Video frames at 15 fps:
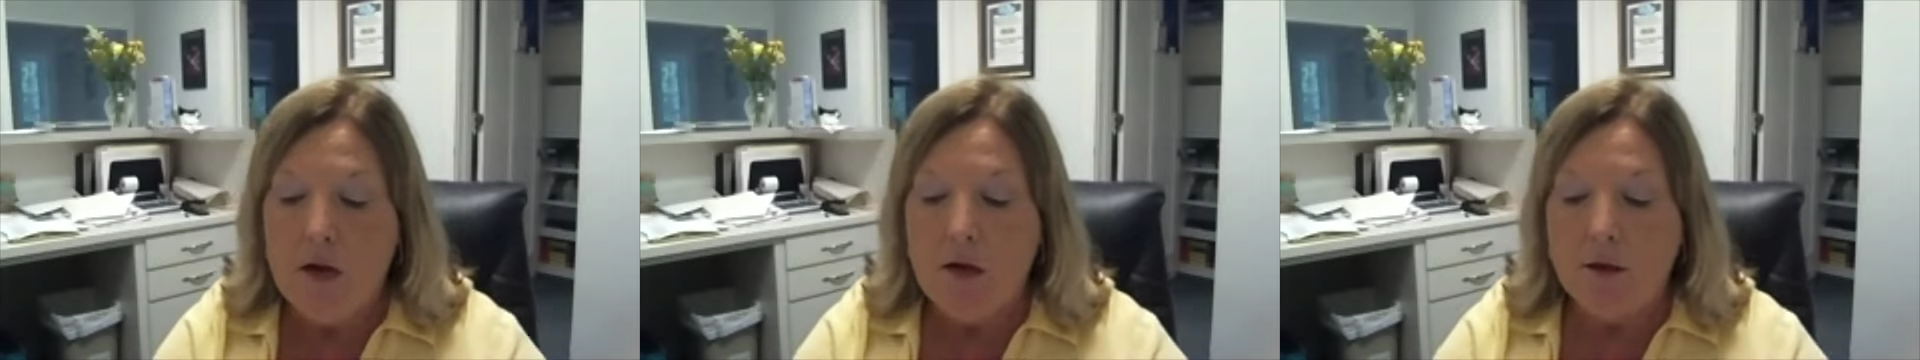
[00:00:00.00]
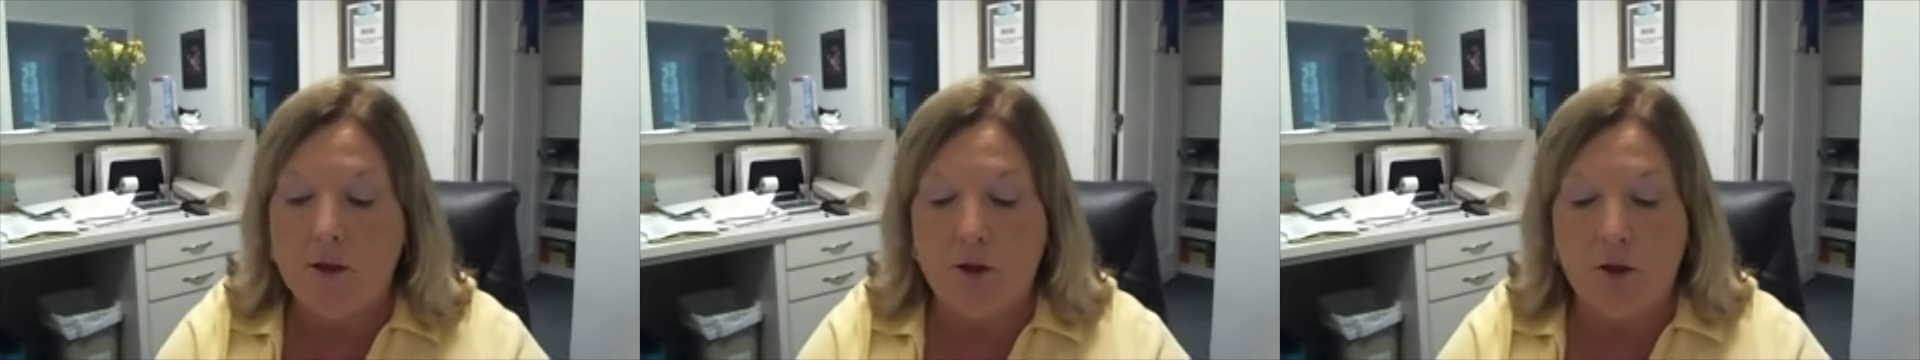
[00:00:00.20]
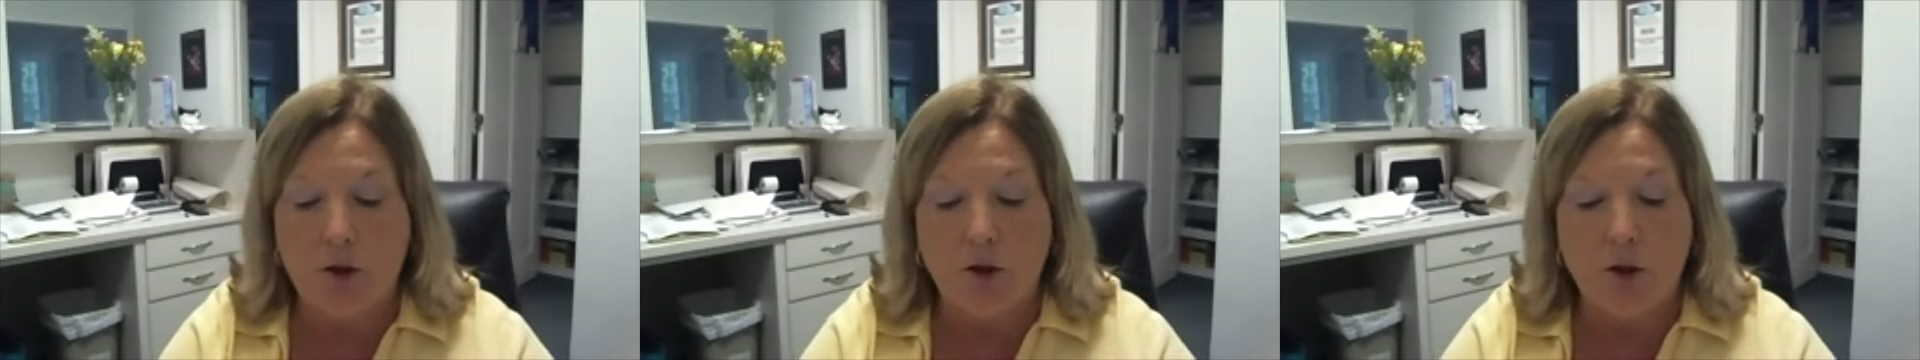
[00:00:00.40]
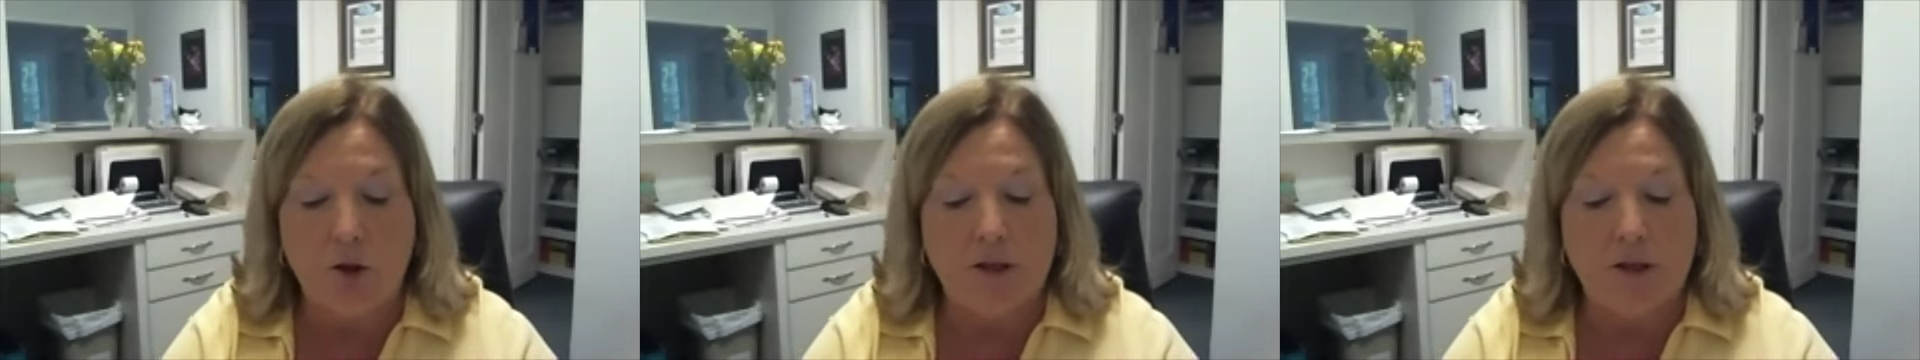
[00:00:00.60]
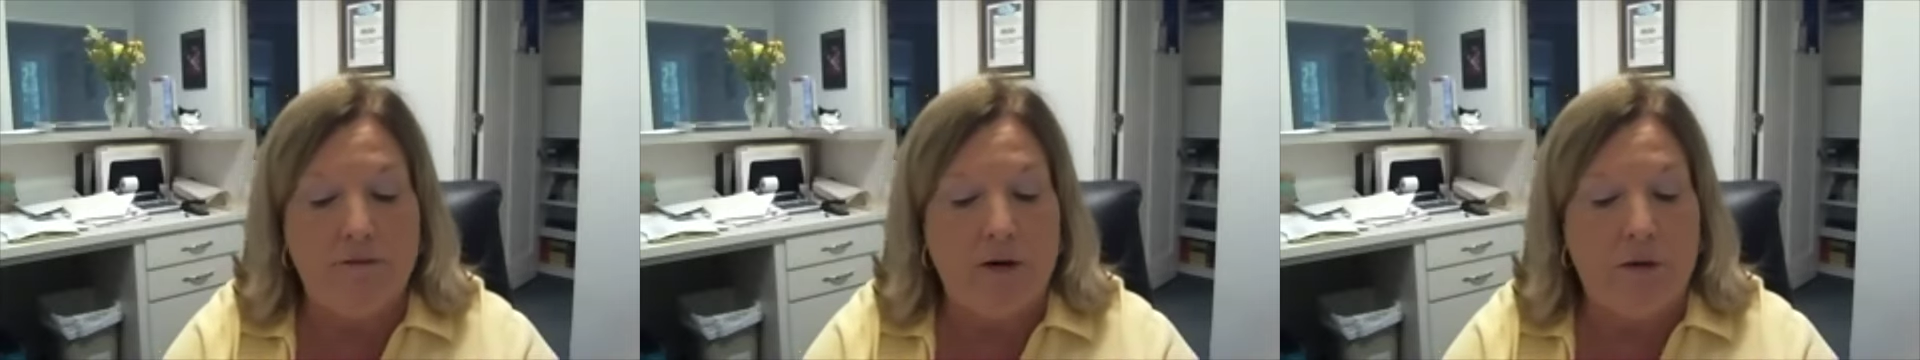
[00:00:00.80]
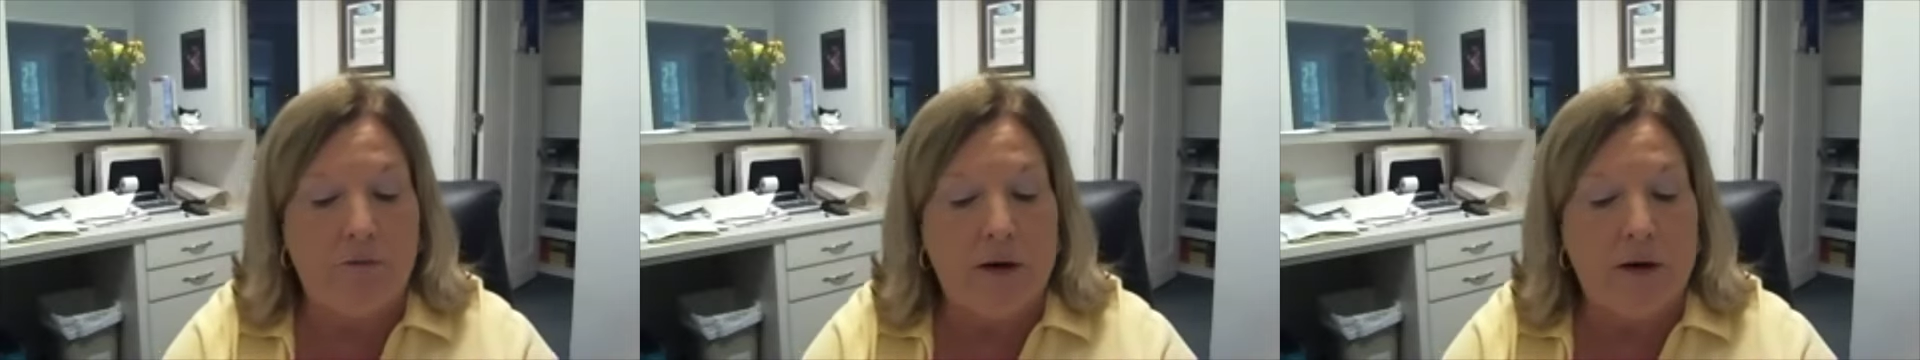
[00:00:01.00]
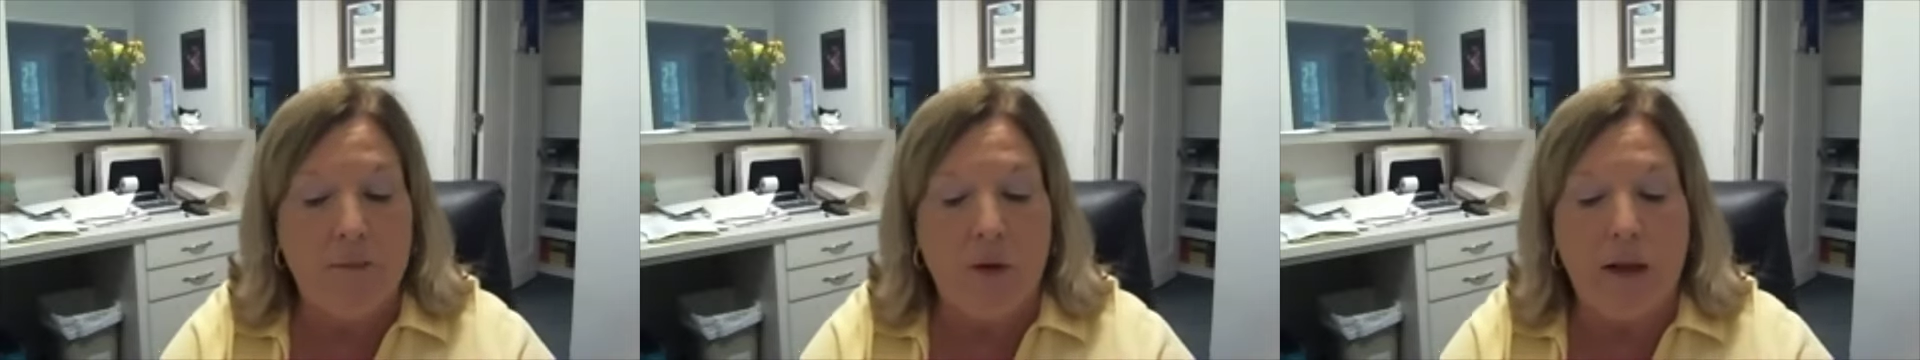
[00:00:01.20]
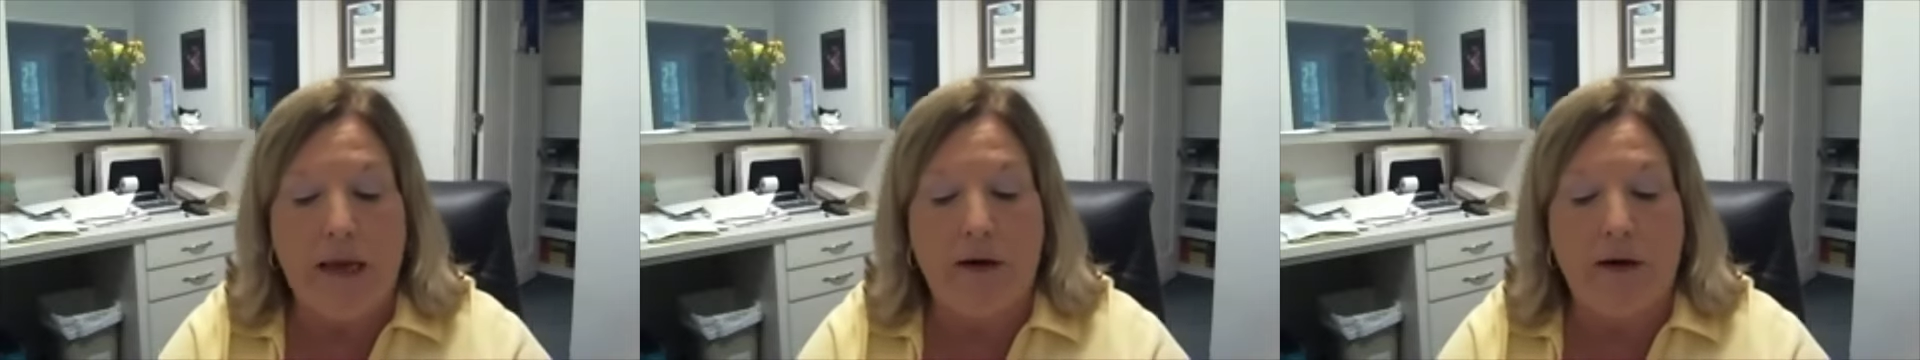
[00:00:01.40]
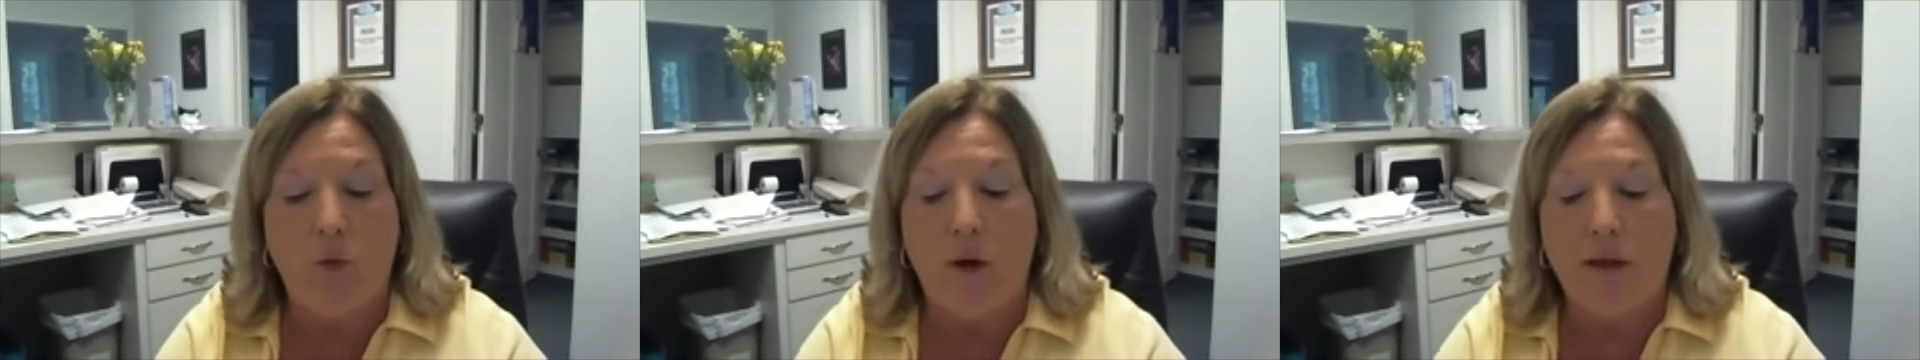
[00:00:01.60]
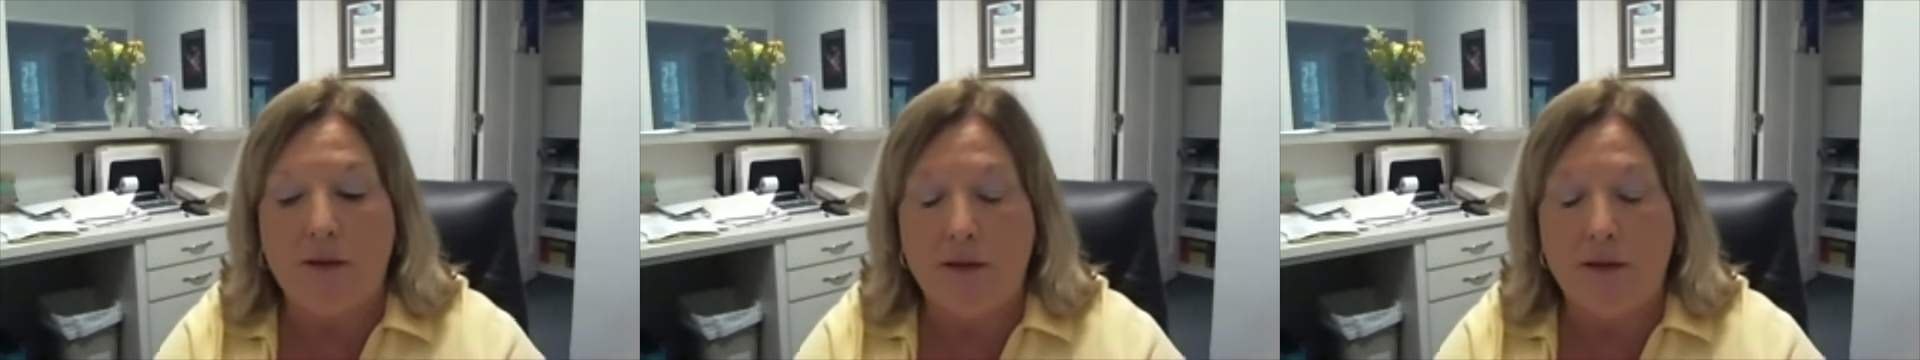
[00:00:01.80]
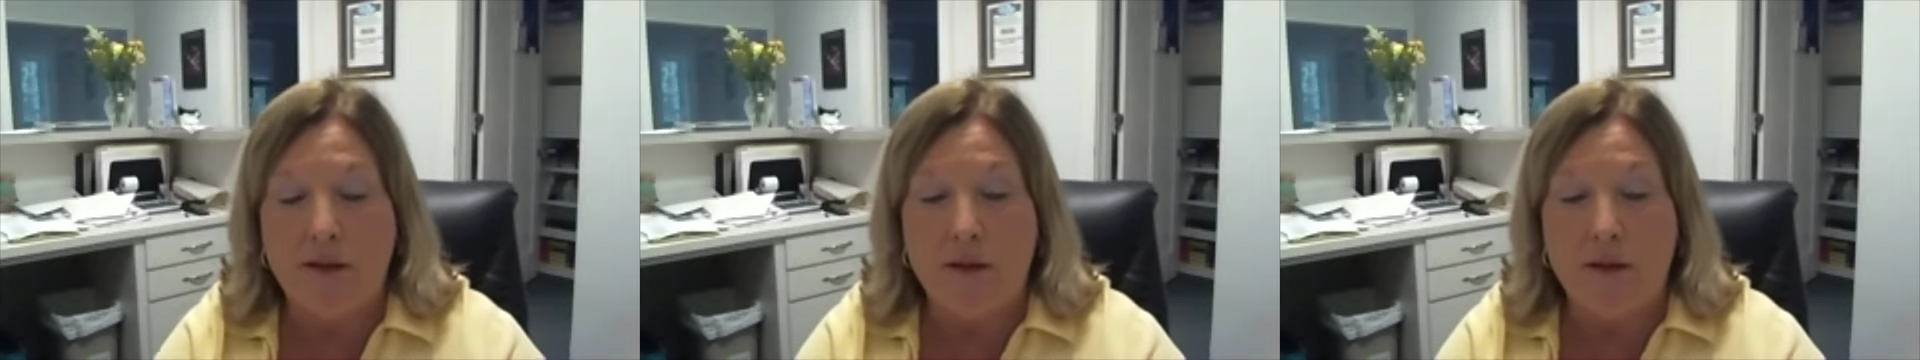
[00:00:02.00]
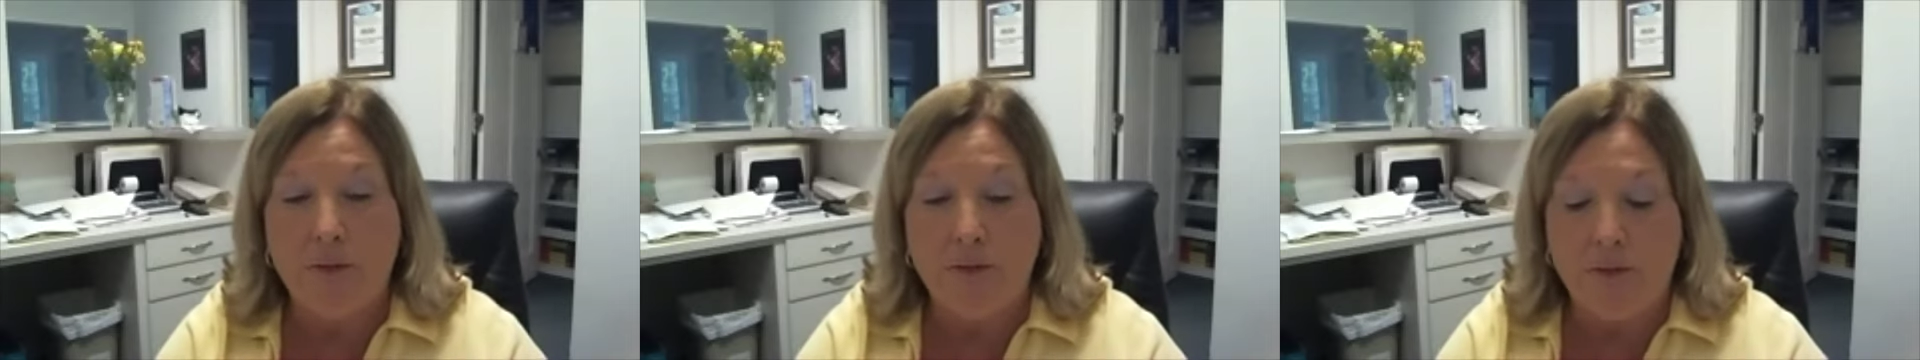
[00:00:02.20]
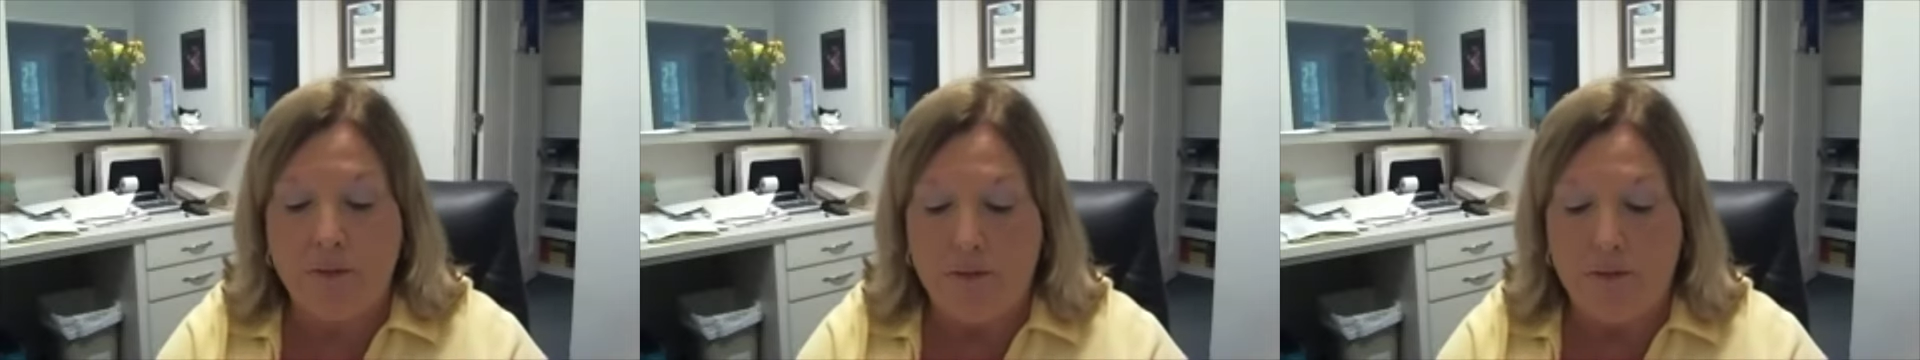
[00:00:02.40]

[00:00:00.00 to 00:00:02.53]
Does your church have a written plan of what to do?